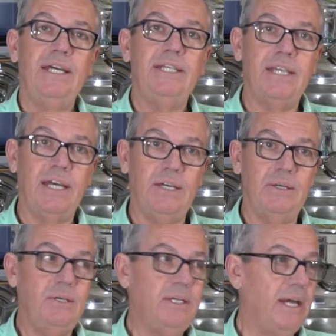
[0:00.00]

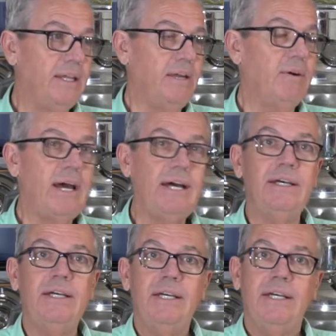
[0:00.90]
So yeah, there
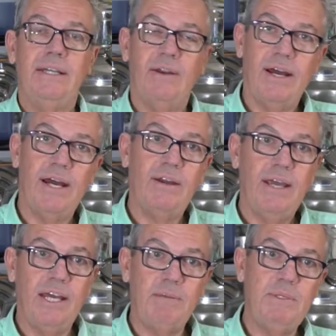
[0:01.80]
are
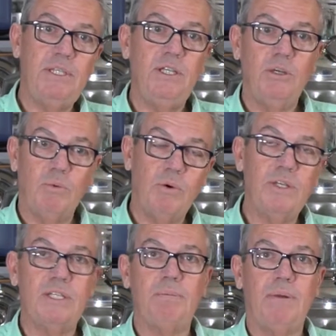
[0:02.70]
elements in your
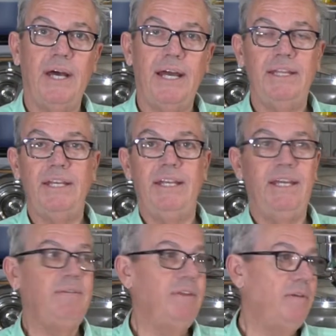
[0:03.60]
water supply that
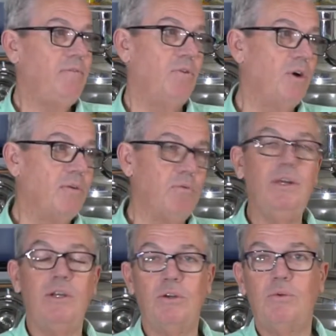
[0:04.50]
even if you're on
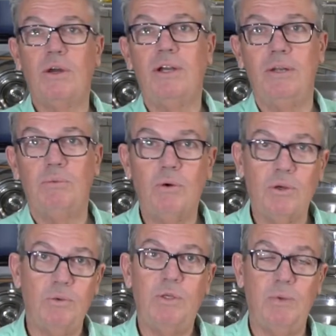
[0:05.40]
really good quality
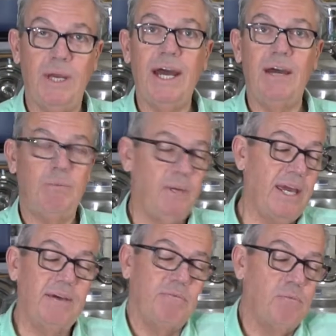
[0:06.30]
water, which we are, and we
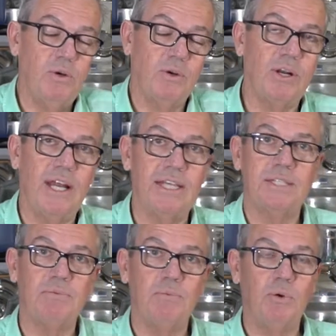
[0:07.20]
have
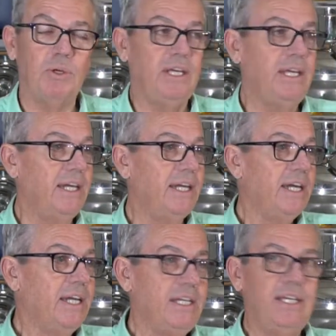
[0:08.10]
world-class water here,
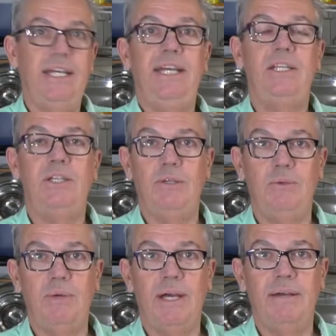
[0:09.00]
you need
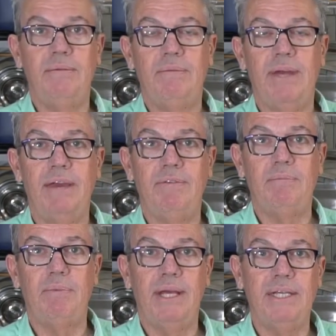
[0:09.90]
to have
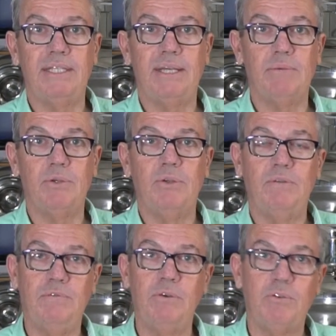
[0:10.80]
in place some sort
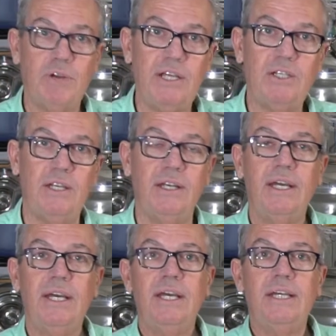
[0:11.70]
of filtration
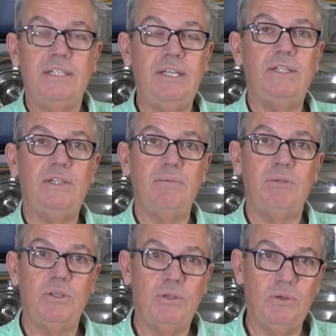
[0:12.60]
system
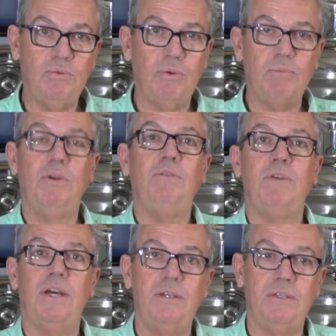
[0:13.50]
to remove
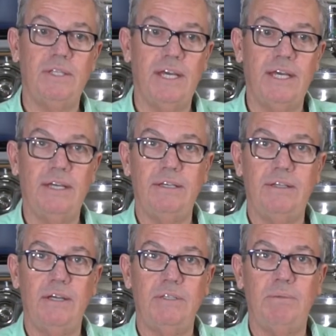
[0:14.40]
those
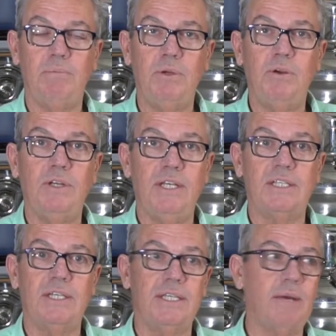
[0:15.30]

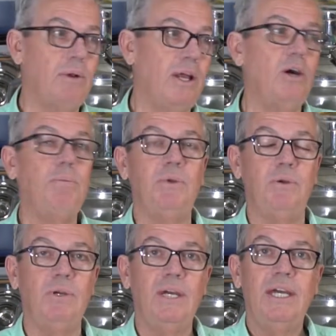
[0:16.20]
impurities, because that will help
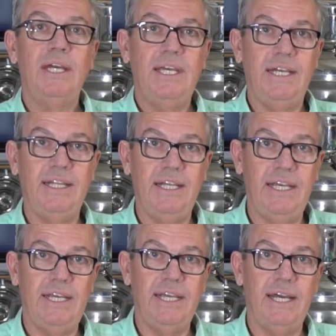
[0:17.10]
you in
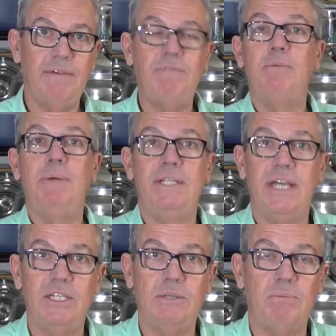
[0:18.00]
the
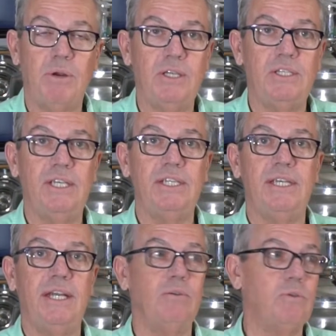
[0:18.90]
fermentation process,
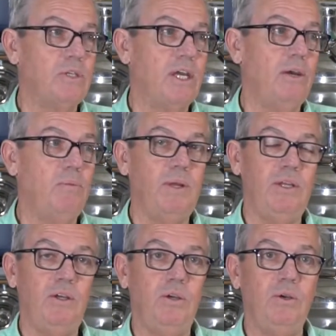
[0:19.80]
and also when
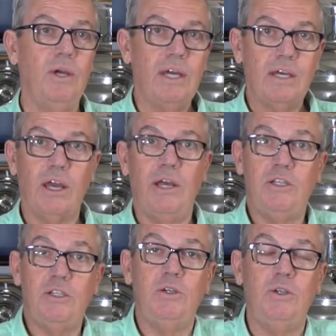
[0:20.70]
you go
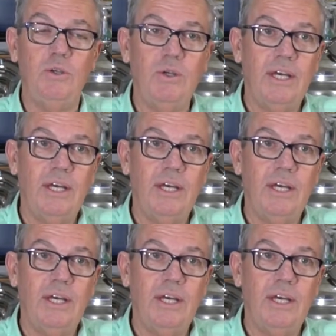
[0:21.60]
to